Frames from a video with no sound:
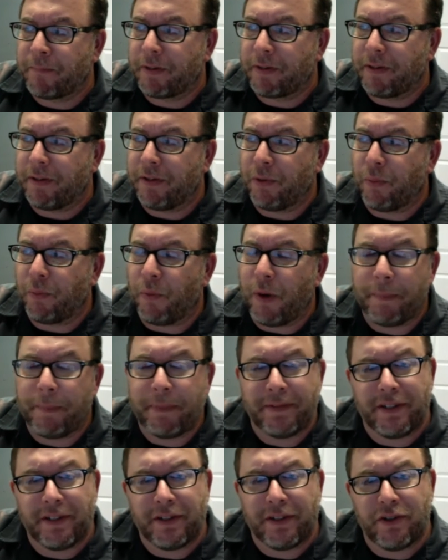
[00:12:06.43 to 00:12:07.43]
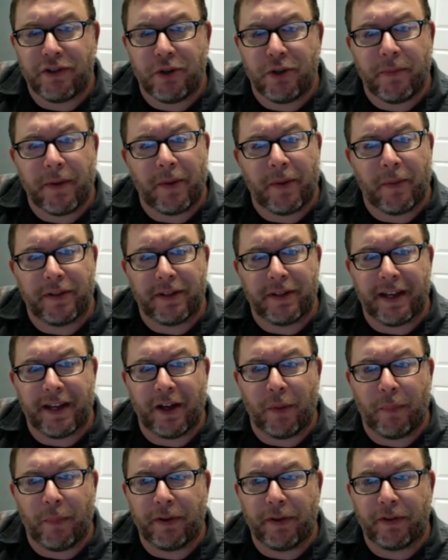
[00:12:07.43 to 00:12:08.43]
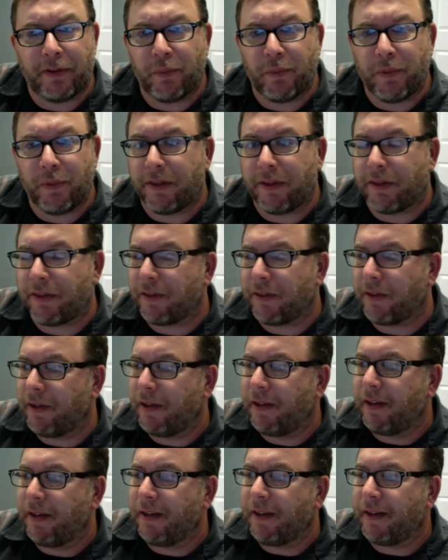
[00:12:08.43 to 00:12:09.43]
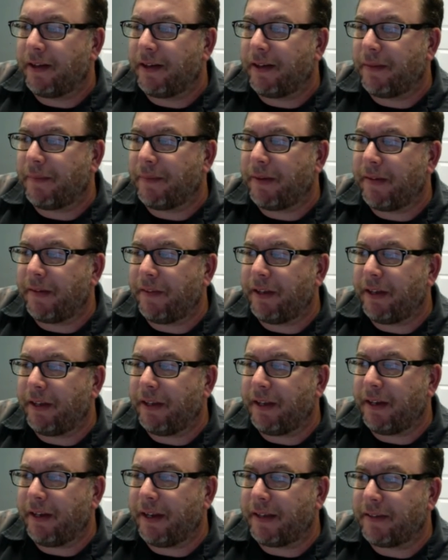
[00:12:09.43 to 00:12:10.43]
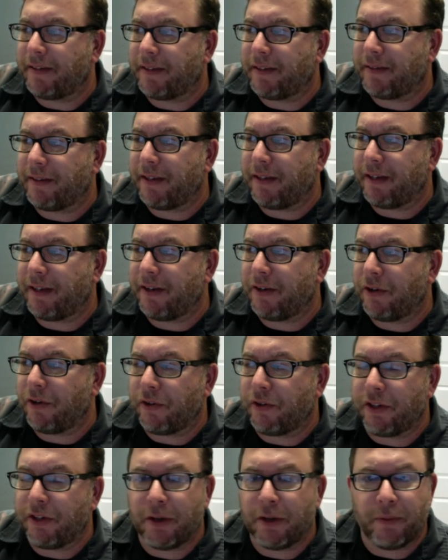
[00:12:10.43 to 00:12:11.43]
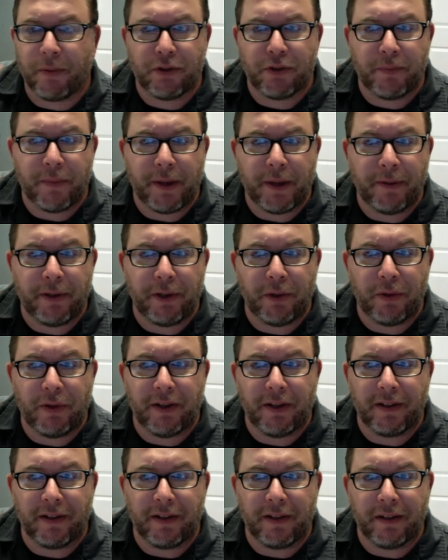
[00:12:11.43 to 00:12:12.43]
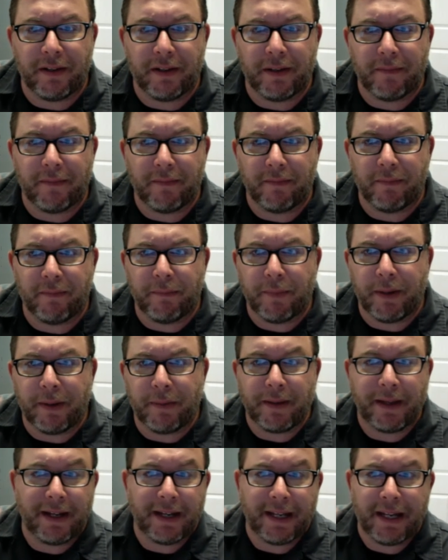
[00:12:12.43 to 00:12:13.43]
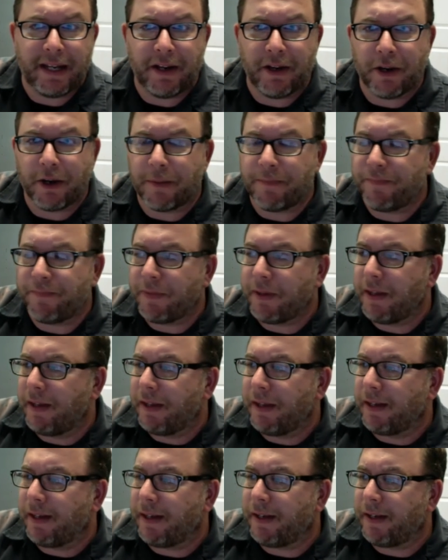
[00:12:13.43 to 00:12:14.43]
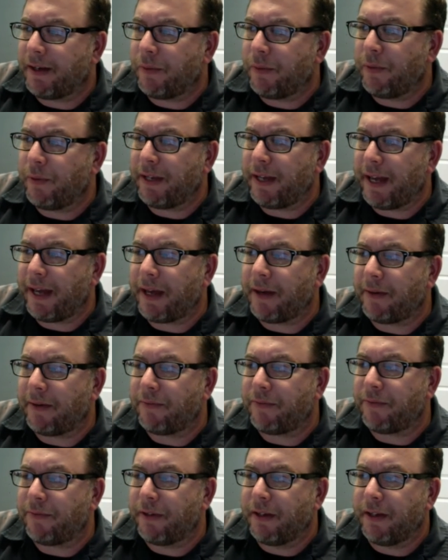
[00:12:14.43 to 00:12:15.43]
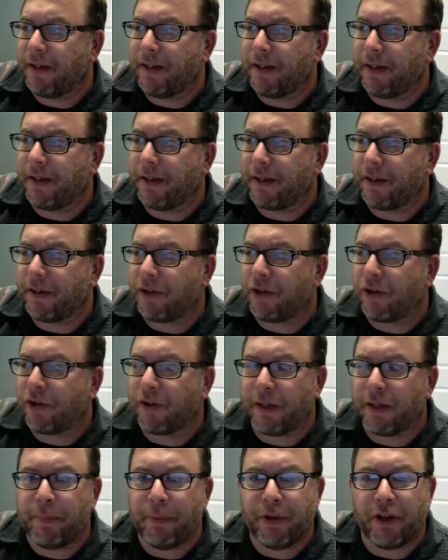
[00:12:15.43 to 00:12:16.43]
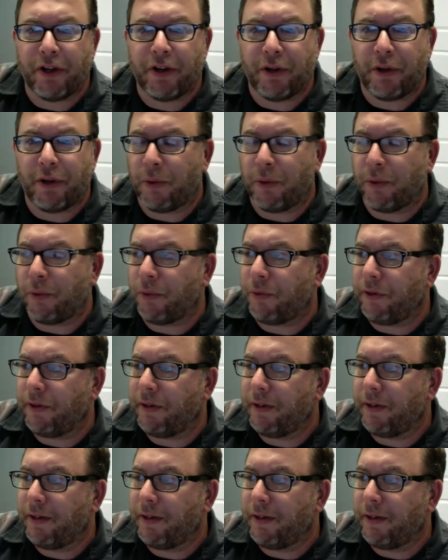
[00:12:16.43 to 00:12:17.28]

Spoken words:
what positions you might want to help us with. And then, as I said earlier, which maybe you didn't maybe get to hear, we have currently put on hold